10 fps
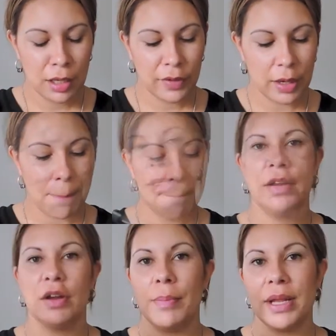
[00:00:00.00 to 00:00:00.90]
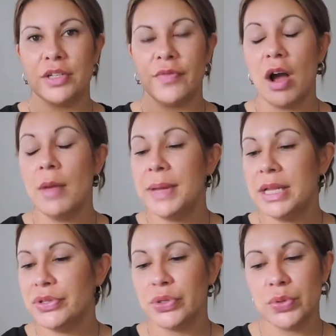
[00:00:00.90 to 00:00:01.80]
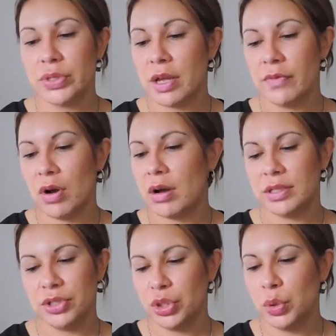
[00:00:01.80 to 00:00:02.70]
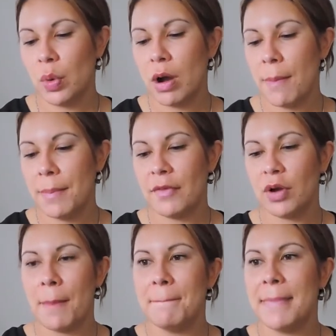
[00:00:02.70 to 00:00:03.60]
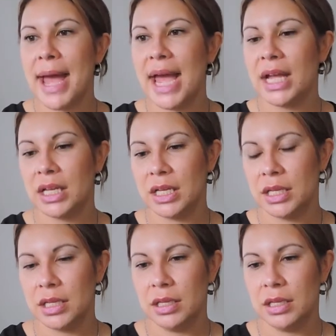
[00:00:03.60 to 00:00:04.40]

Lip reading: I've got a bunch of eye pencils. So I've got Doo-Wop, I've got MAC,